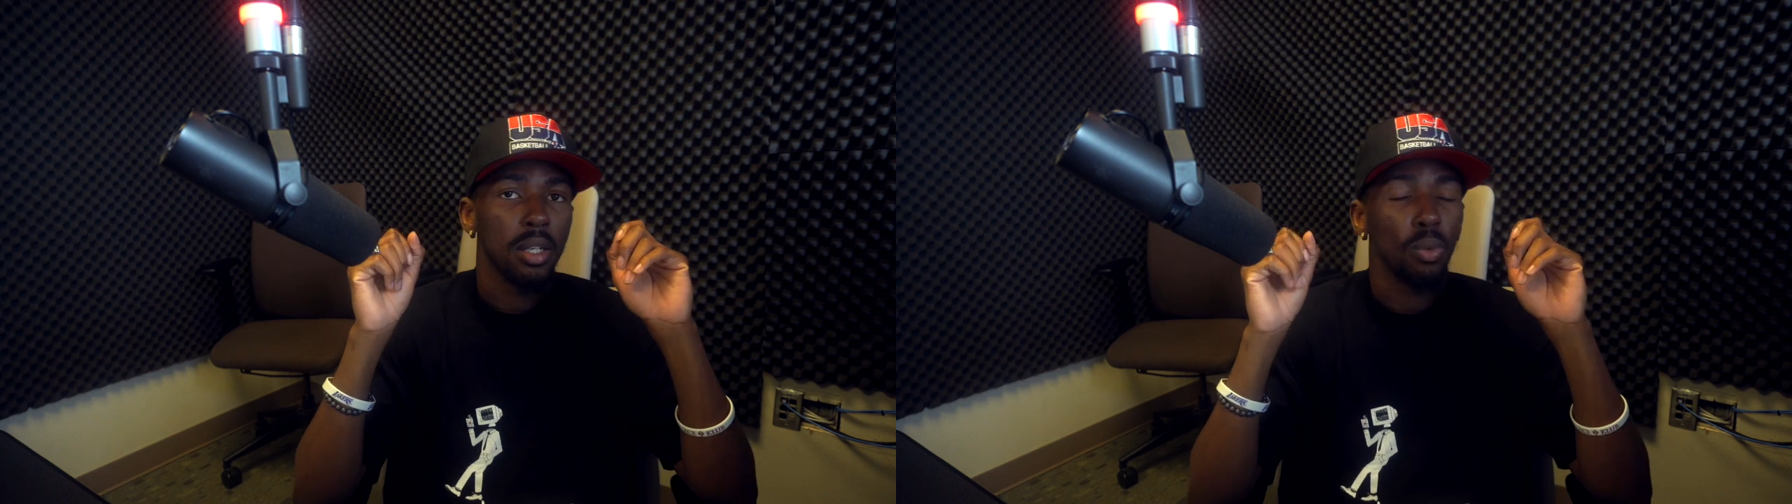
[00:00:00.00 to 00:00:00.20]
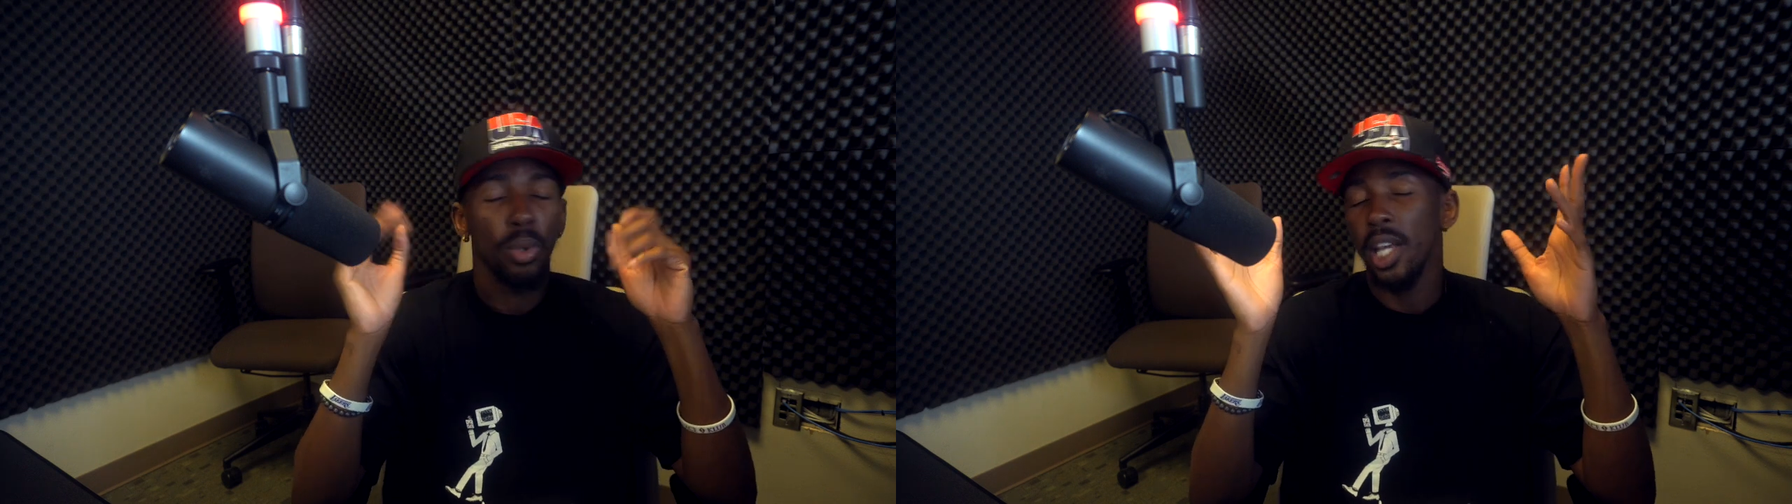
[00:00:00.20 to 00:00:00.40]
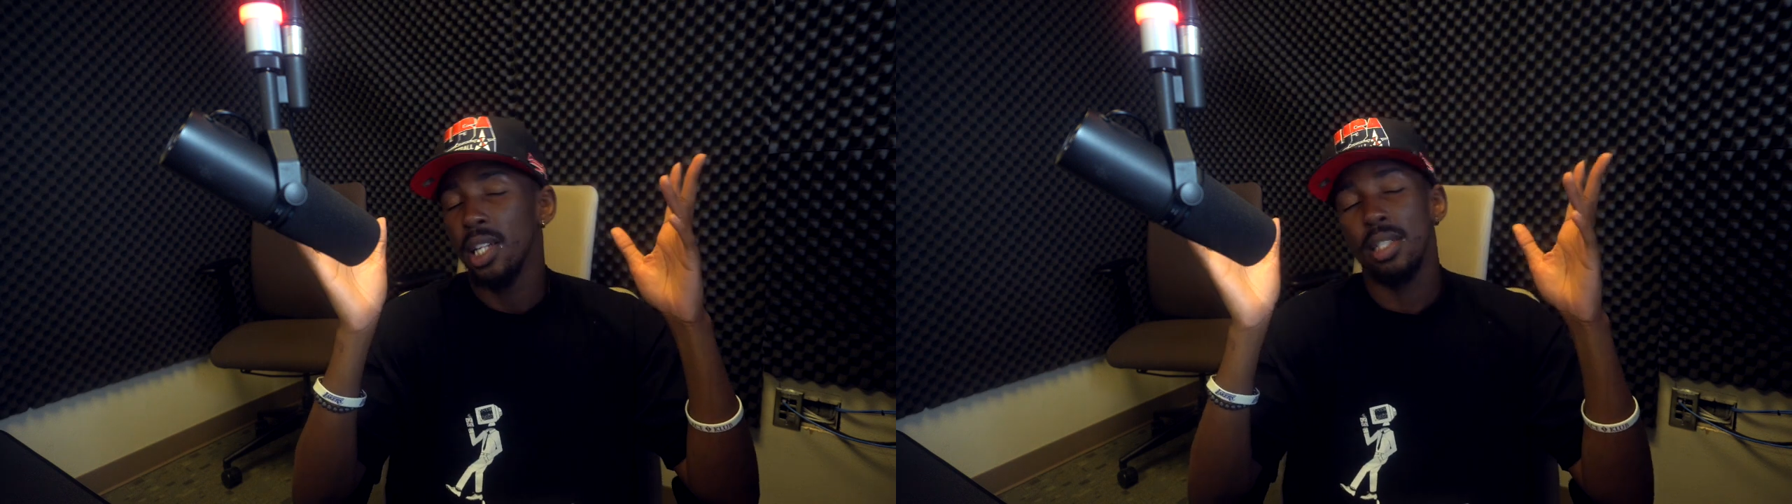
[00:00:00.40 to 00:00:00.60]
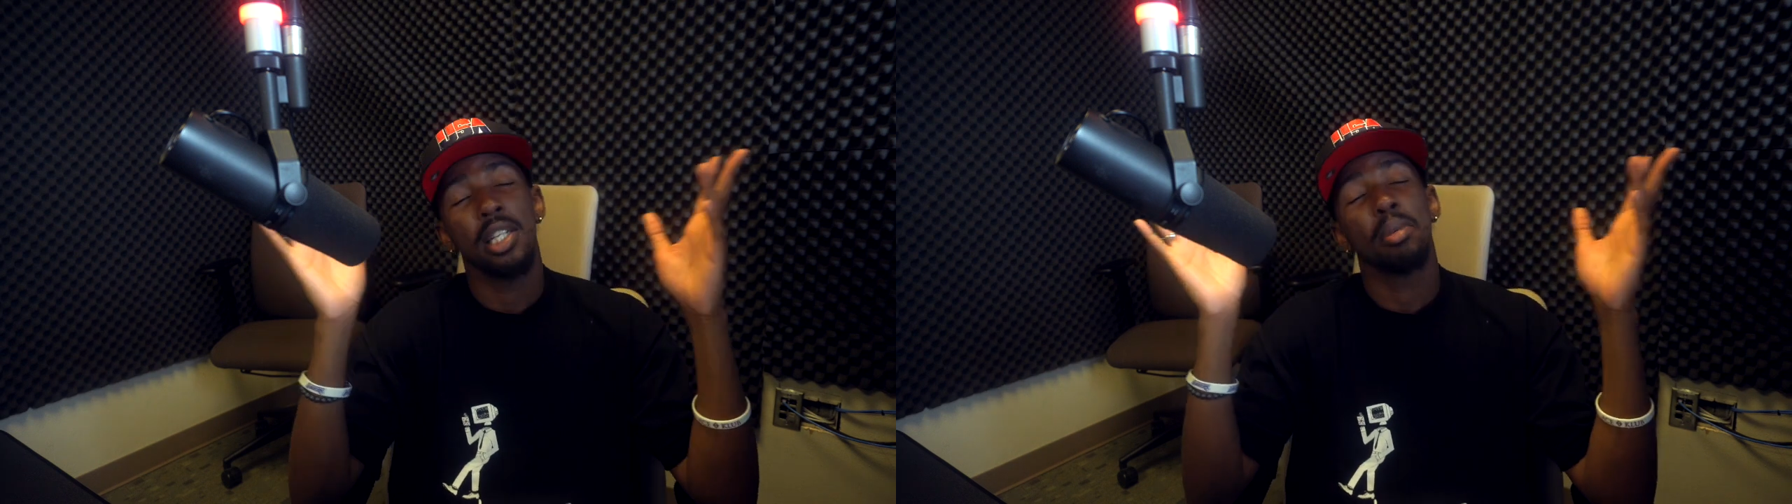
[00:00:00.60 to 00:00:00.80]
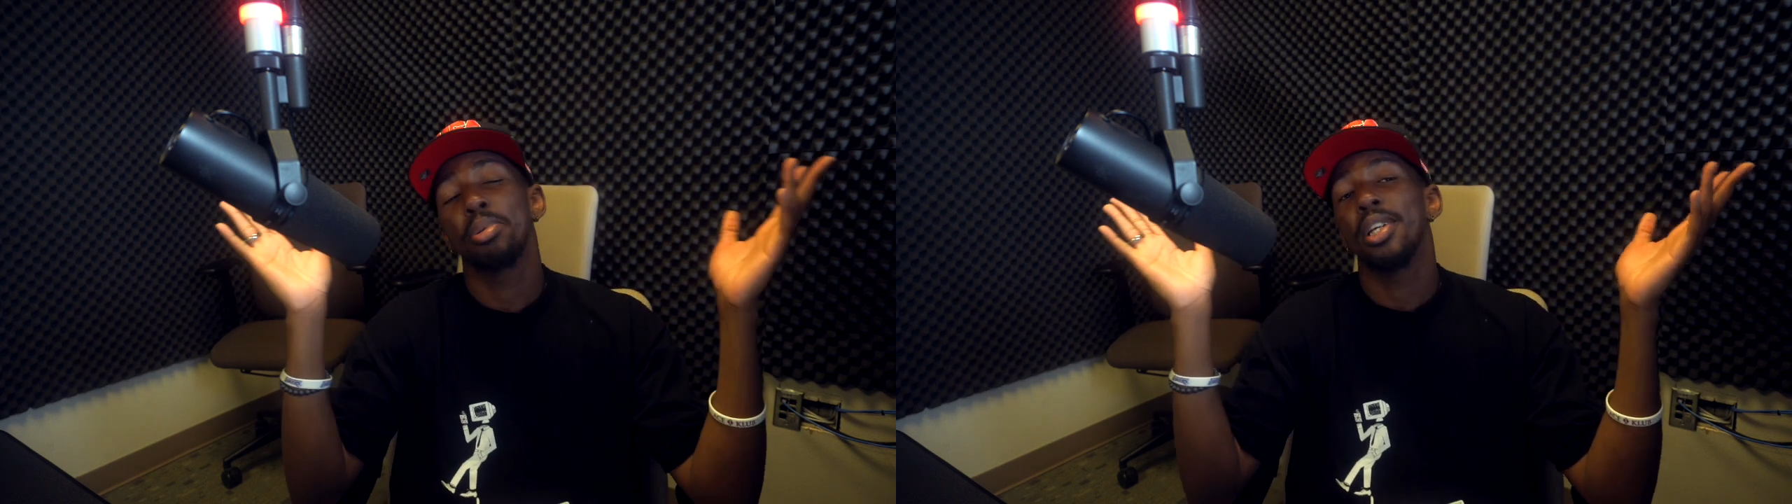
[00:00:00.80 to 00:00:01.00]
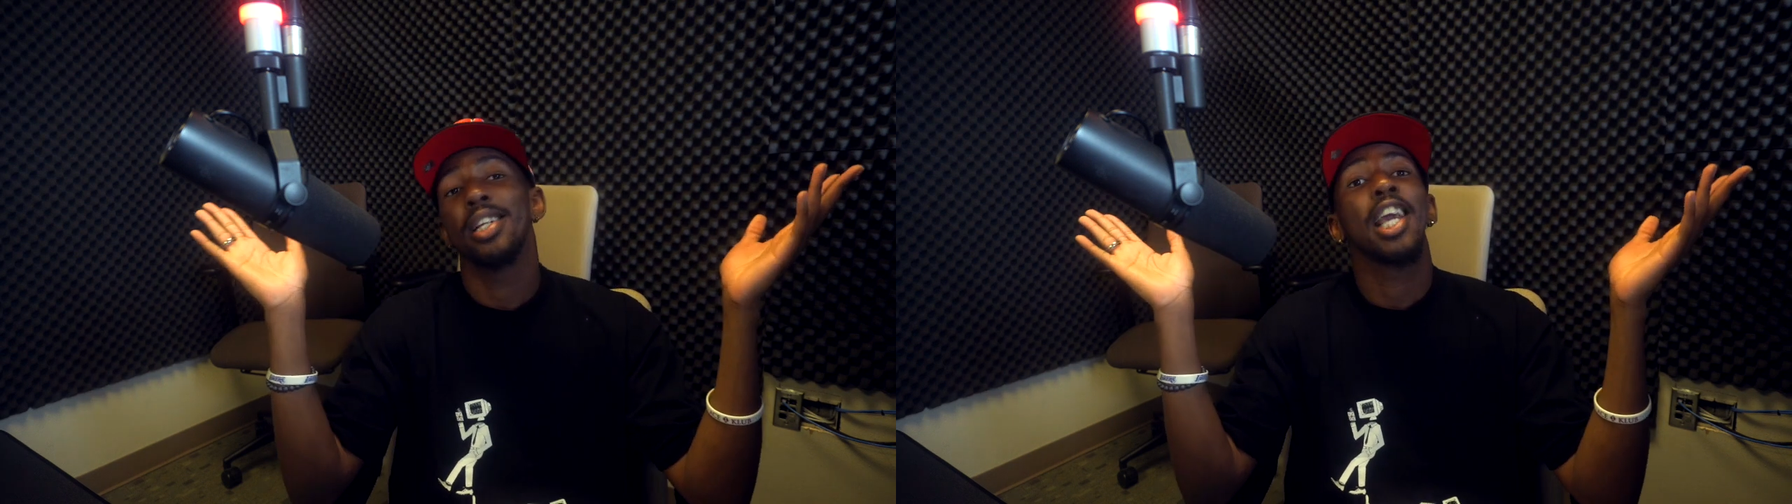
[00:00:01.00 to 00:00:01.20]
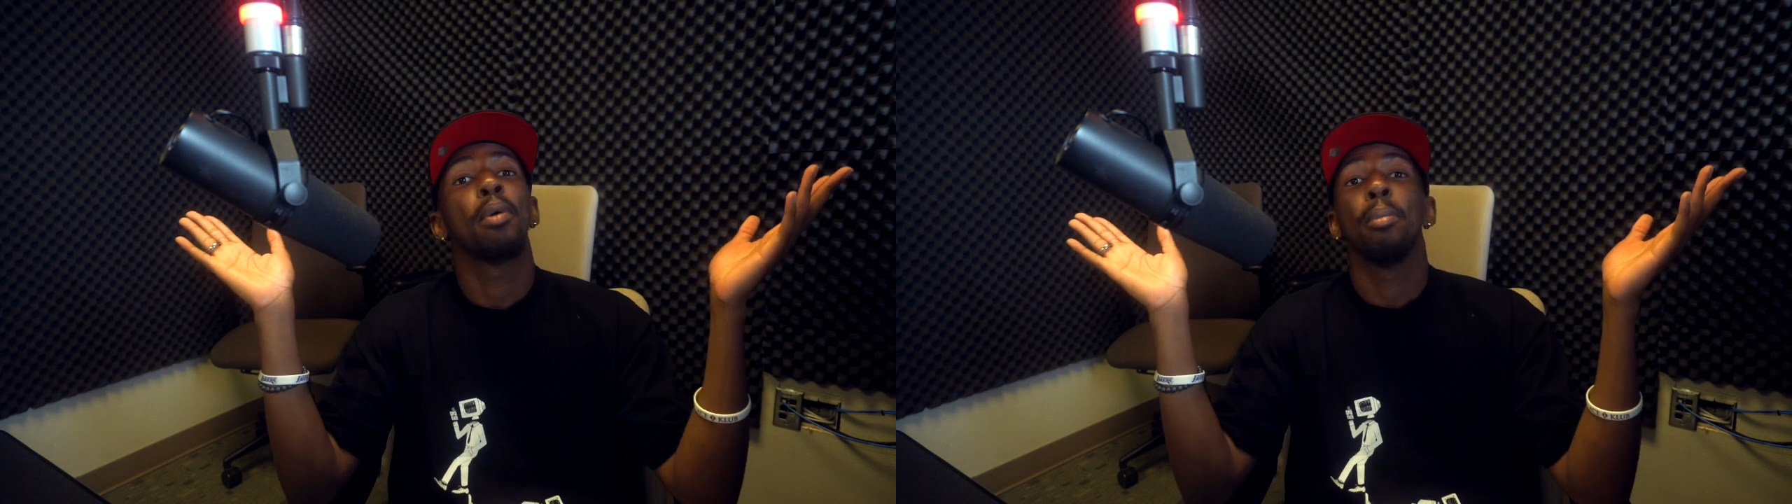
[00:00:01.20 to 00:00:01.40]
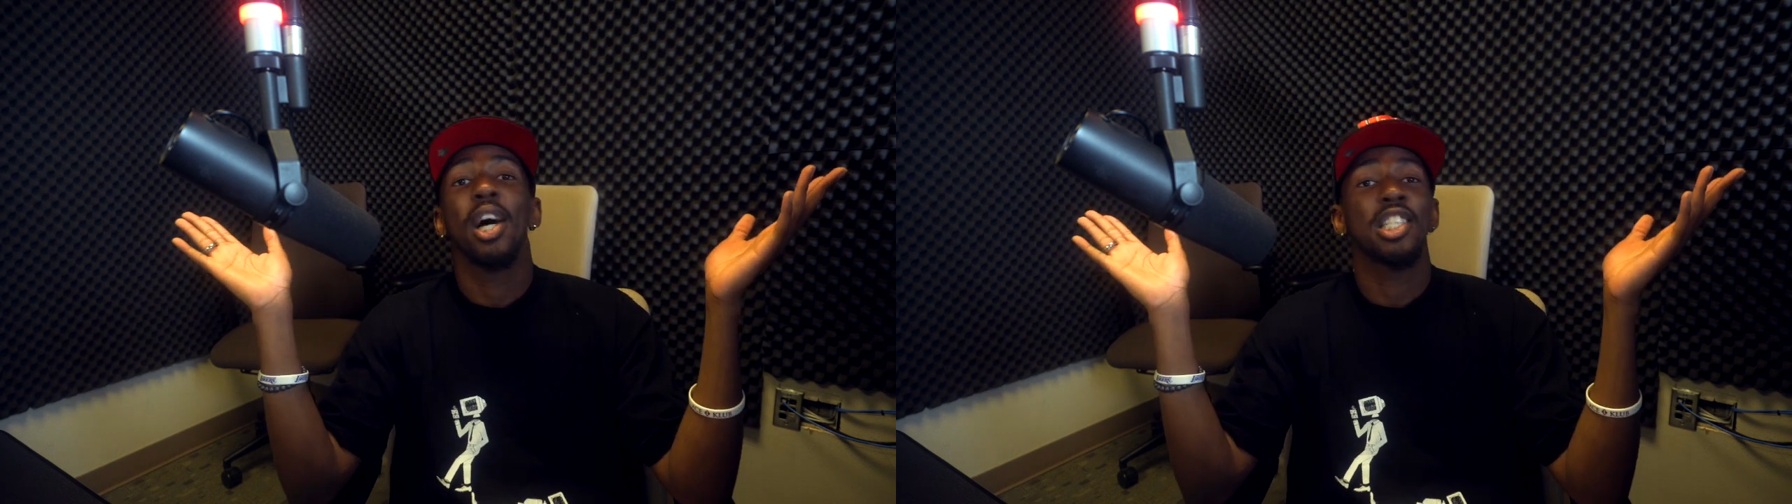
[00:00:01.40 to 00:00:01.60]
we can't see them play the game
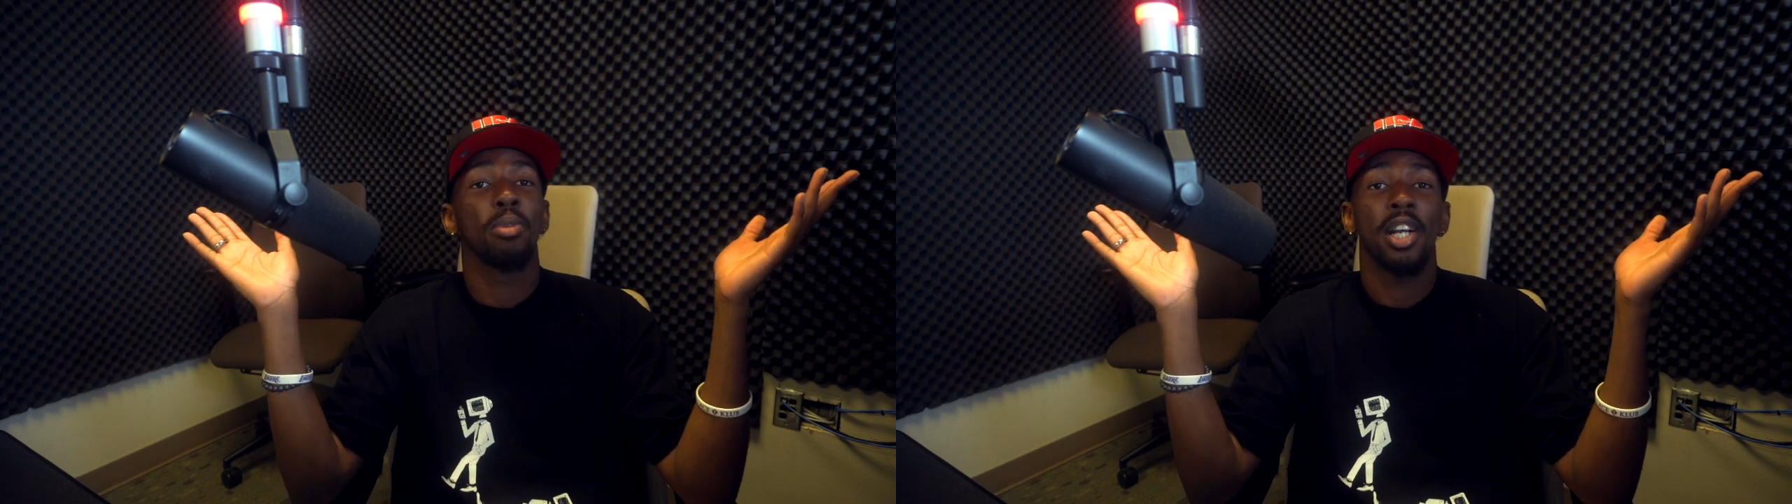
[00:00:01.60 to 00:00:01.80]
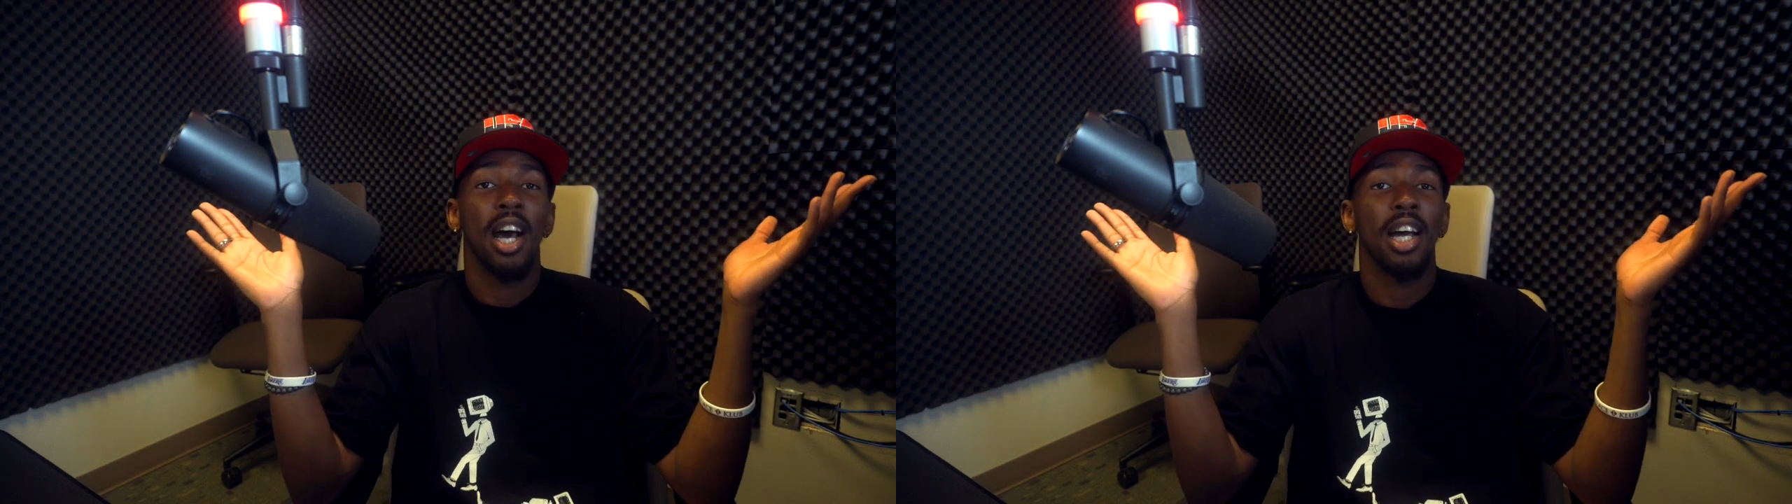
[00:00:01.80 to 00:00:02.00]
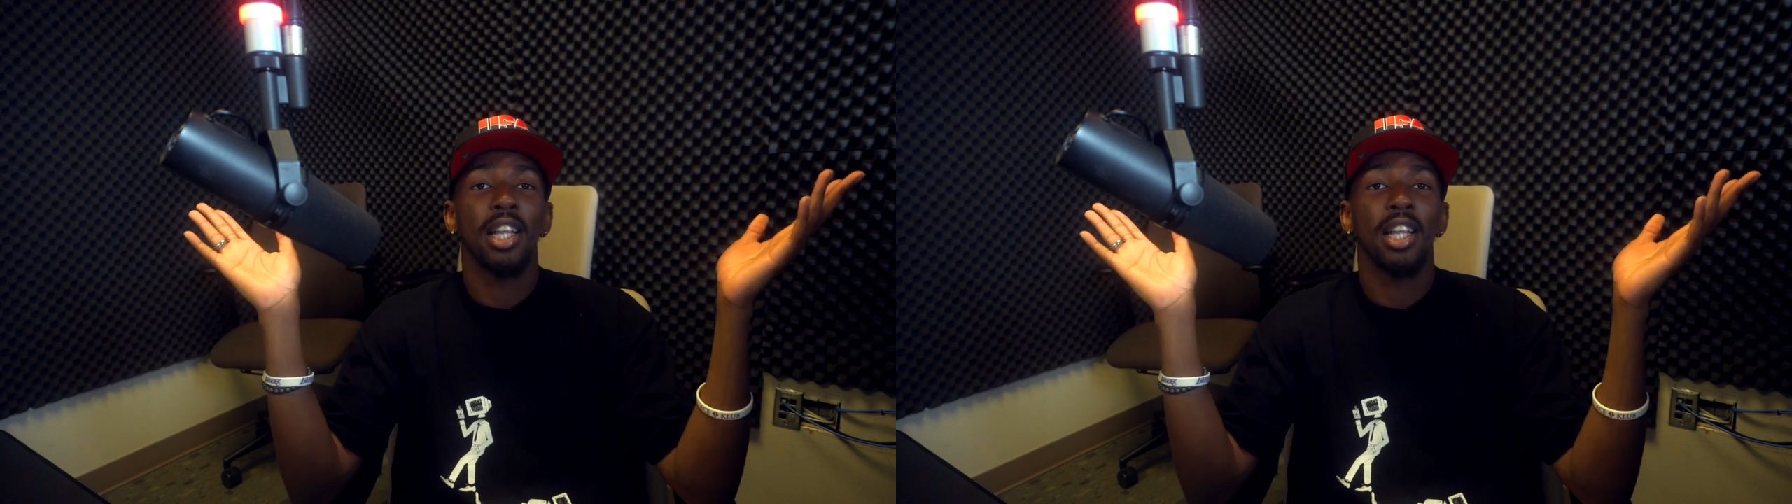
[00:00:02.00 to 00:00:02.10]
of basketball at a high